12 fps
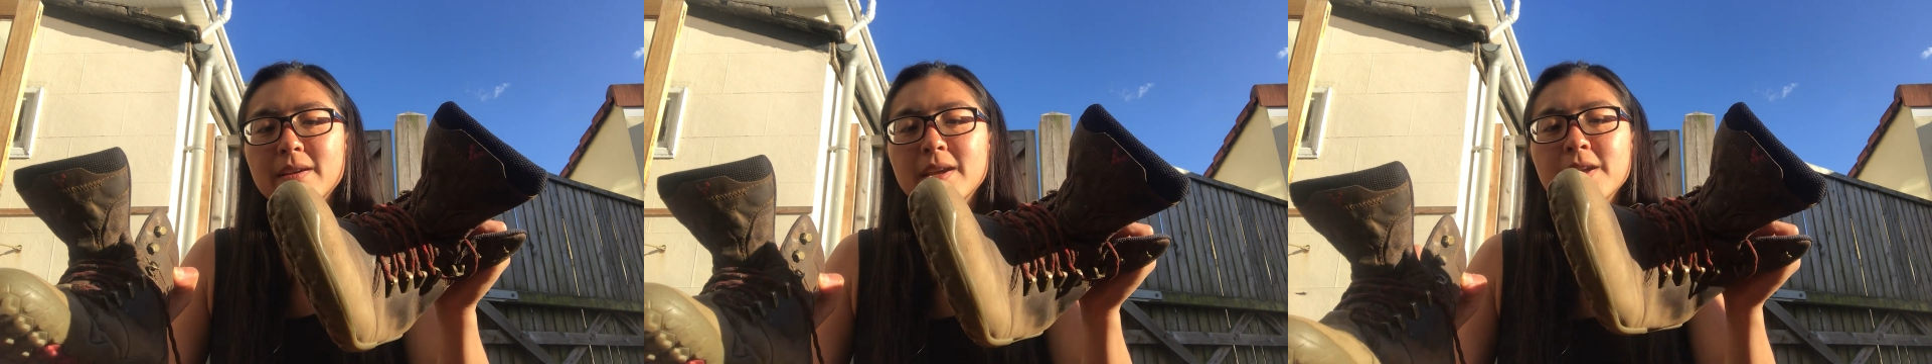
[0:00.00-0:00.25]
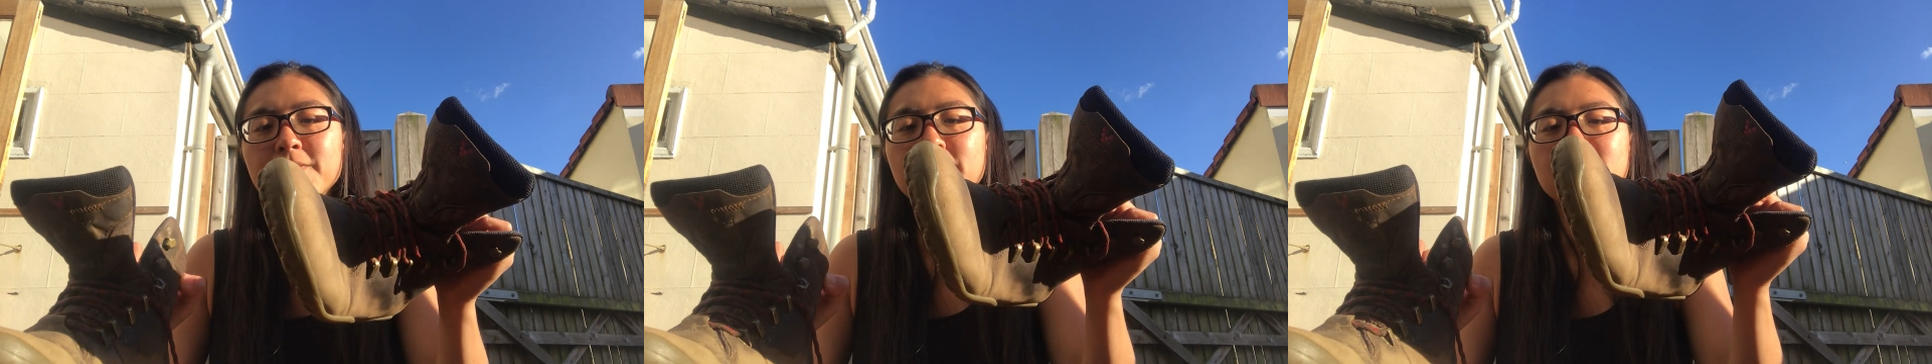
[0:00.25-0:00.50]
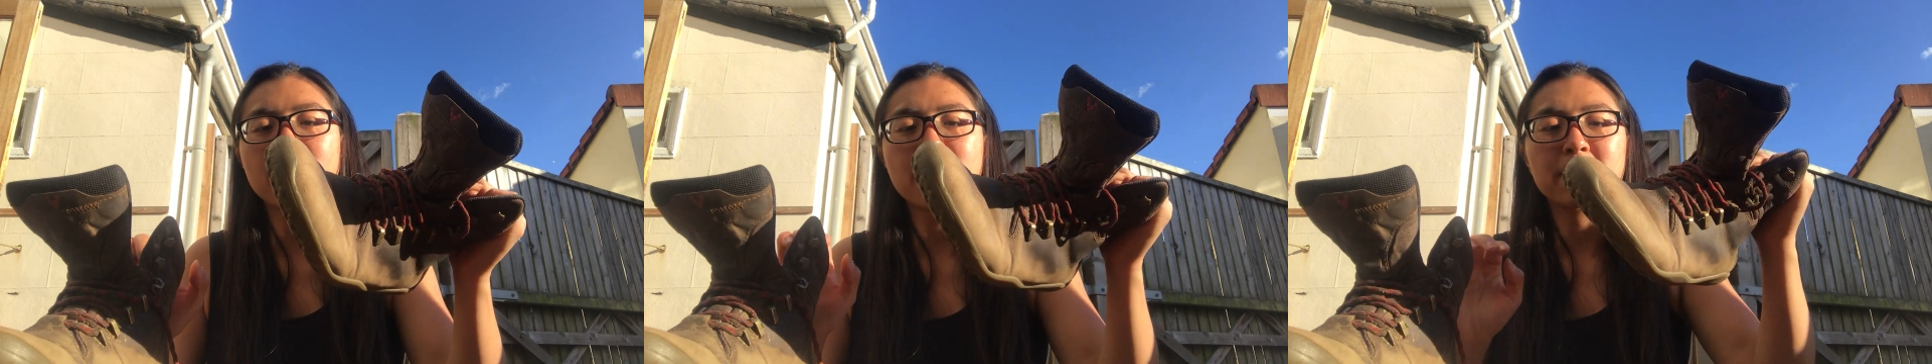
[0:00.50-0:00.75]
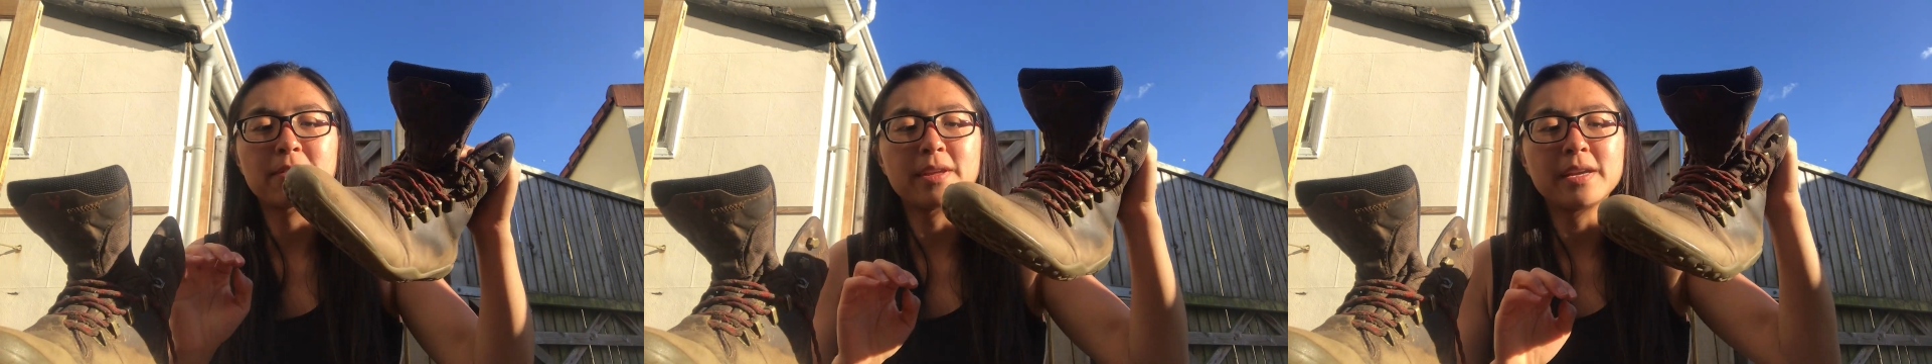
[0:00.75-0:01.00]
even
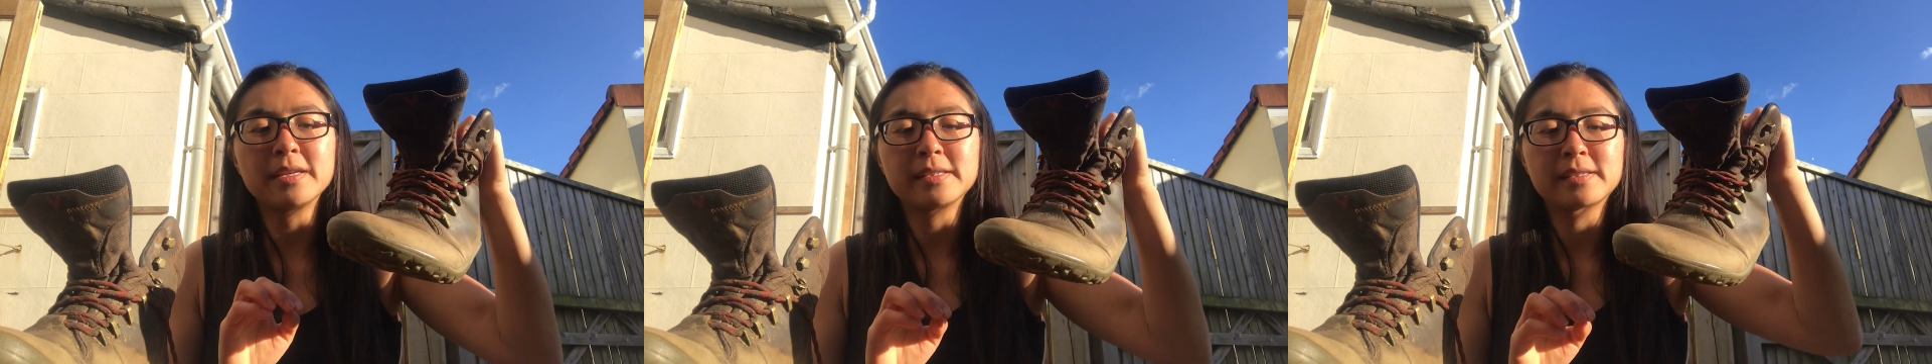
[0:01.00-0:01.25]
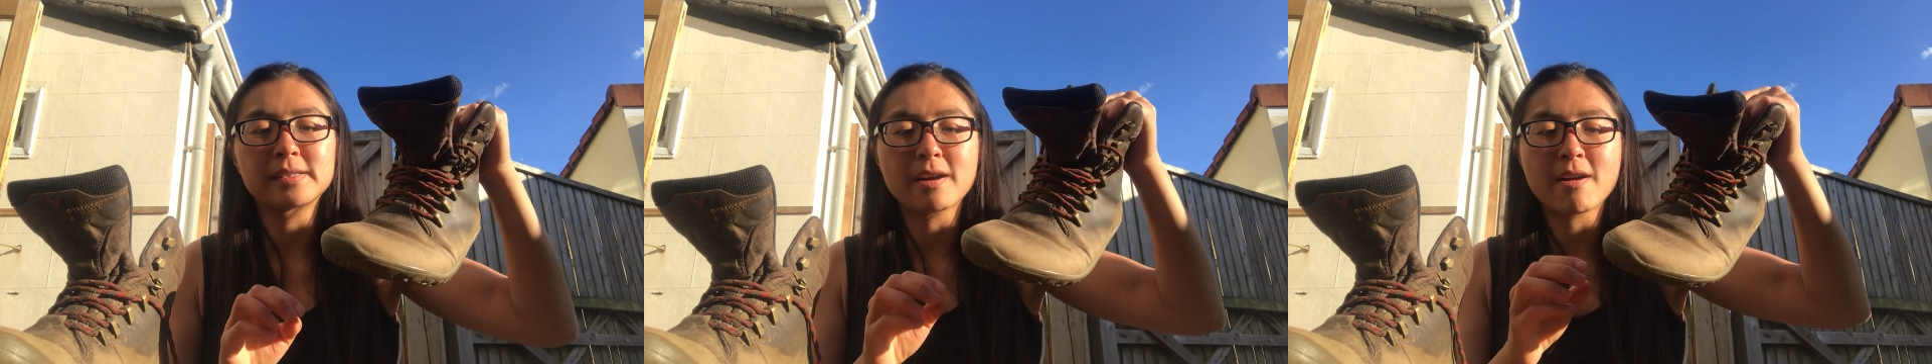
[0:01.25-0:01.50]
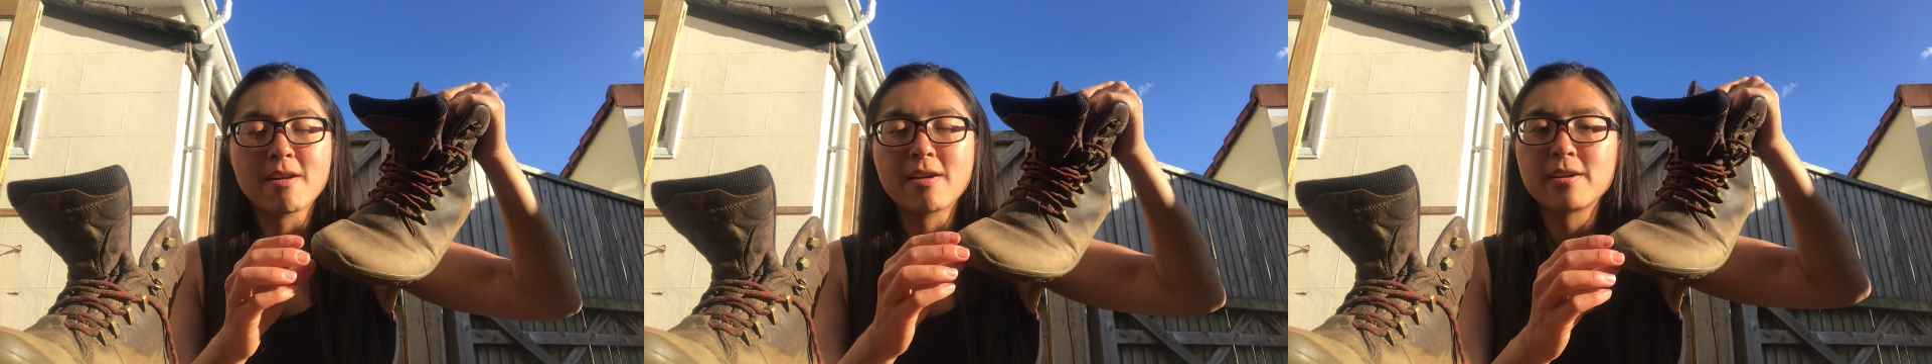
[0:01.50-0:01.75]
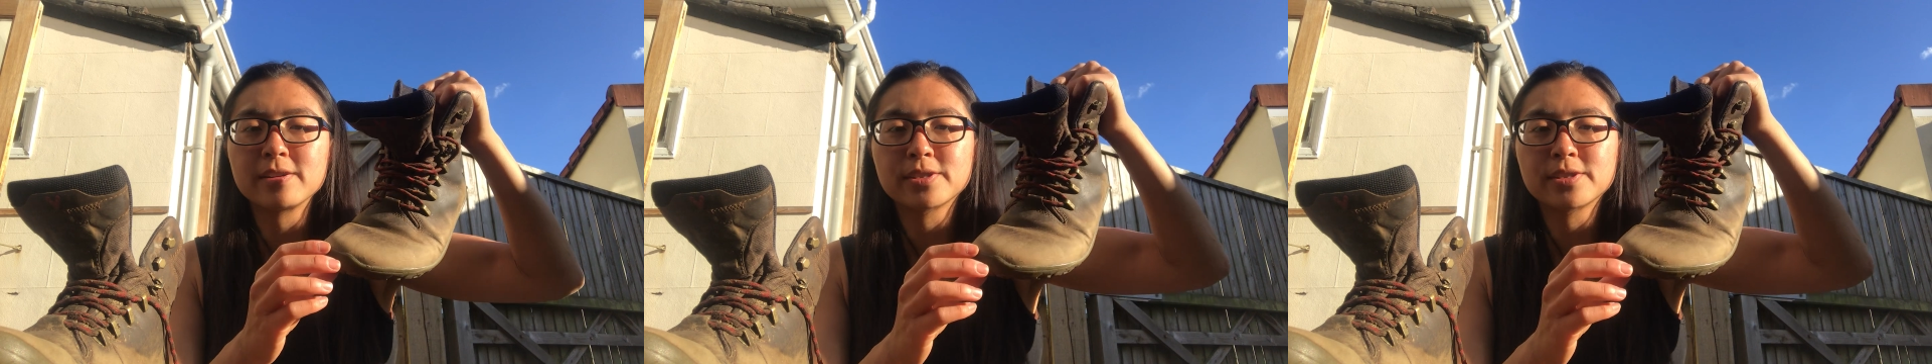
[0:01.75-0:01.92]
though these are